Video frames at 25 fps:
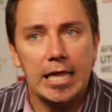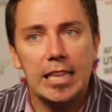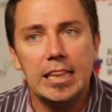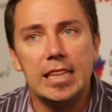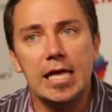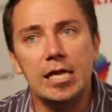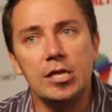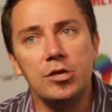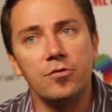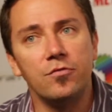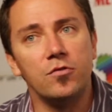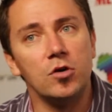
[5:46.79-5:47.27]

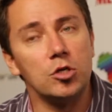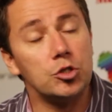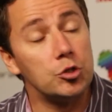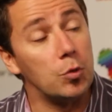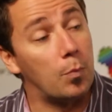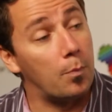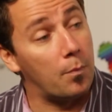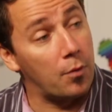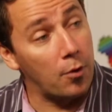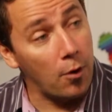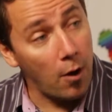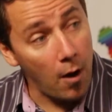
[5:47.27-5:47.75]
Then you've got your
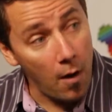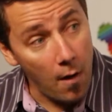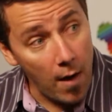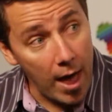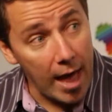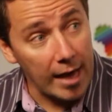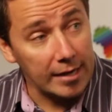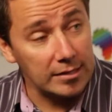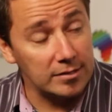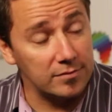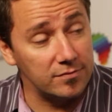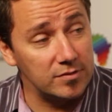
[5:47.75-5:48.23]

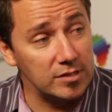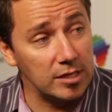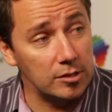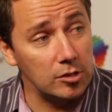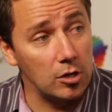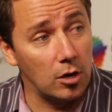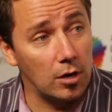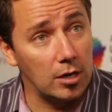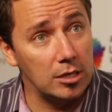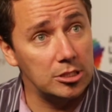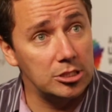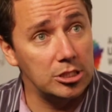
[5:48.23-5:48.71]
proactive
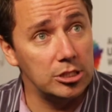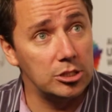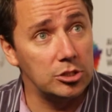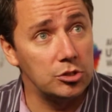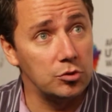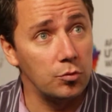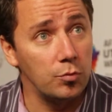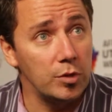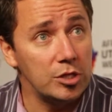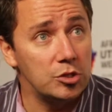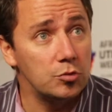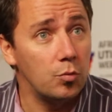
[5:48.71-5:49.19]
technology,
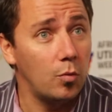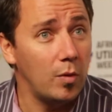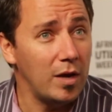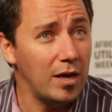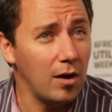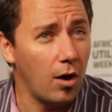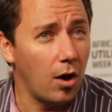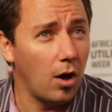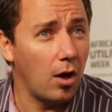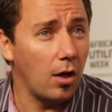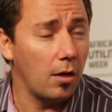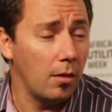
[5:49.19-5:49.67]
to which we
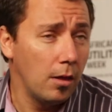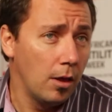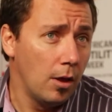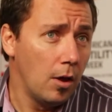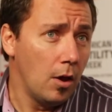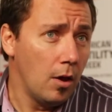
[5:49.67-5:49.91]
are